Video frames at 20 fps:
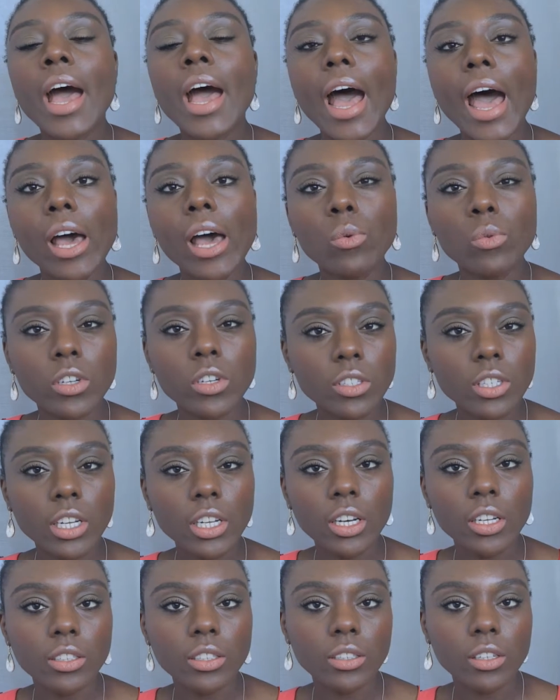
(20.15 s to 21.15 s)
I was
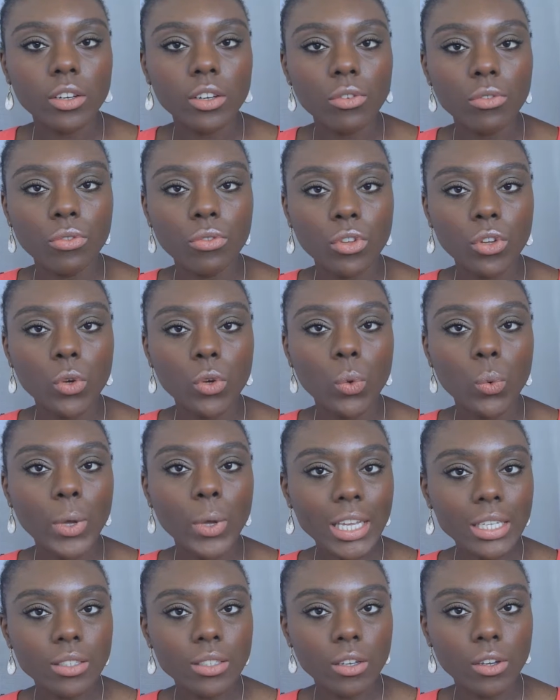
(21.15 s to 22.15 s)
in London a few
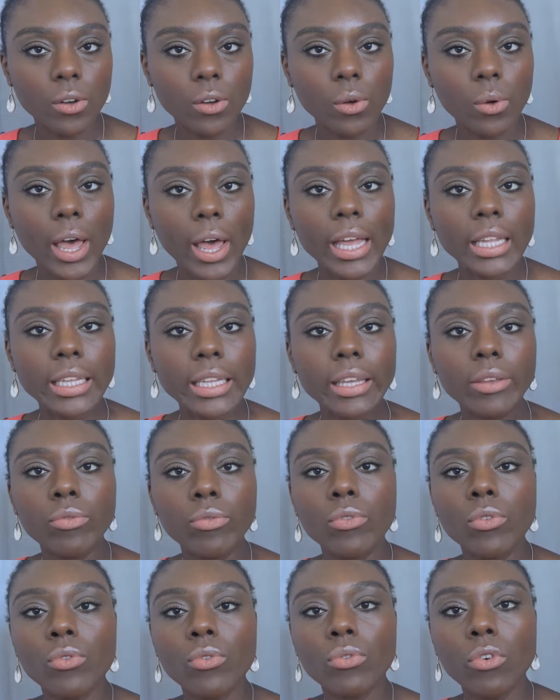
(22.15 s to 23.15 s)
weeks ago, and
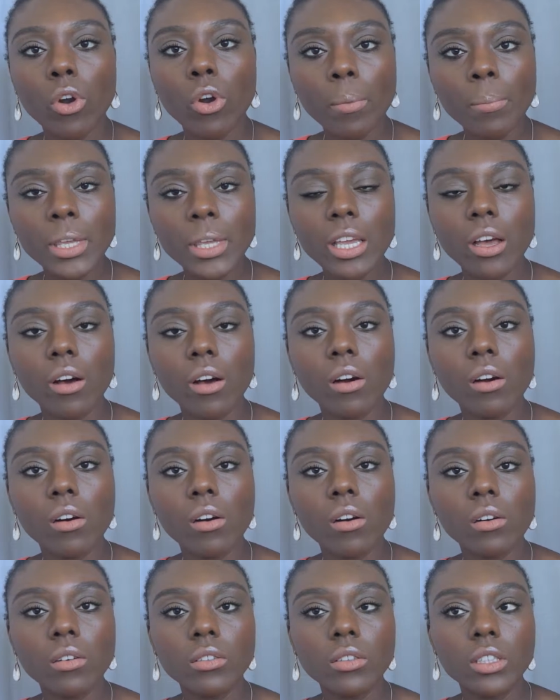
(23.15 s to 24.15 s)
if you follow me
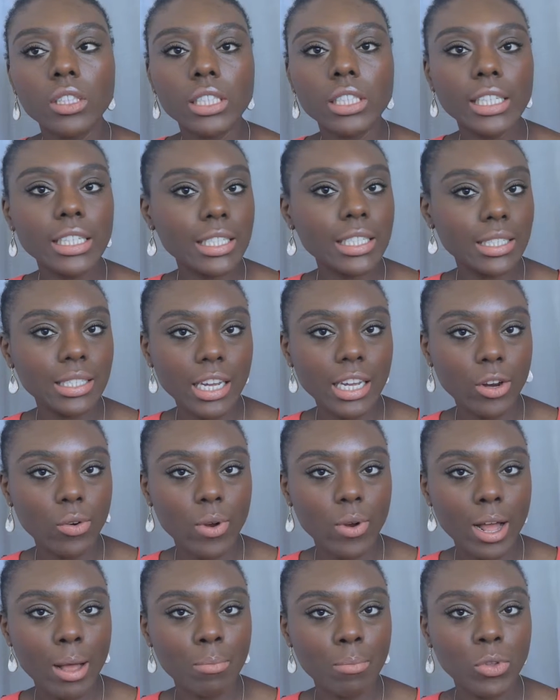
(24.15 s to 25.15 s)
on
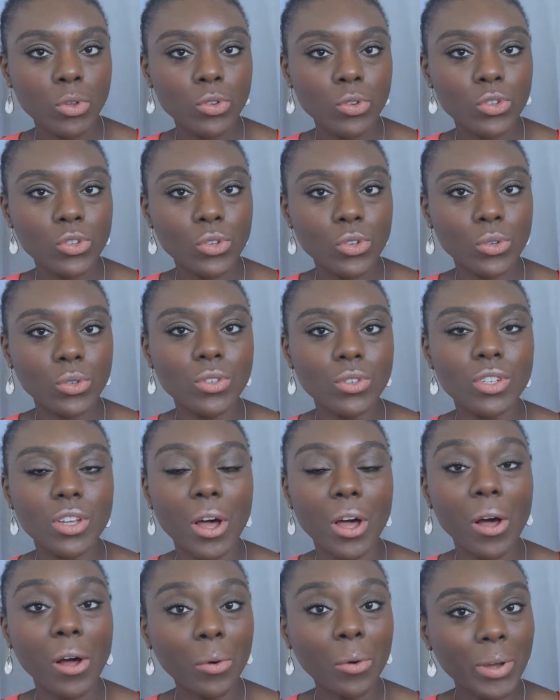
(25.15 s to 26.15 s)
Instagram you should
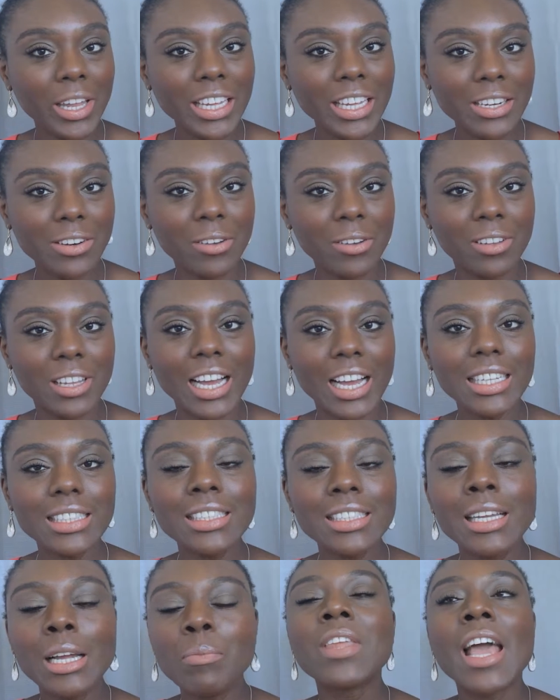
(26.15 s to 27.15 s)
already know
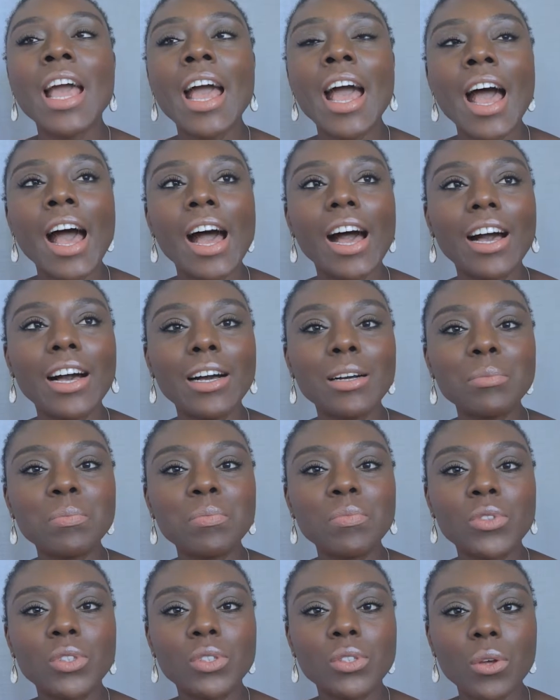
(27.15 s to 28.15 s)
that.
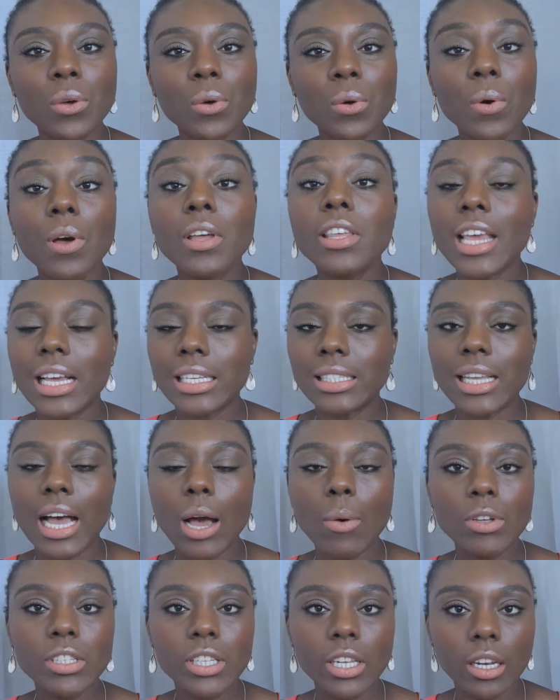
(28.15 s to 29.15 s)
Um, so yes,
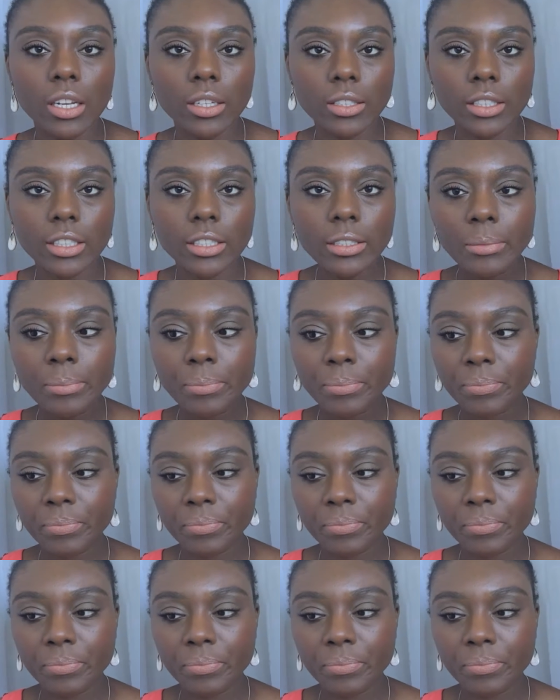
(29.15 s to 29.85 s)
I was in London,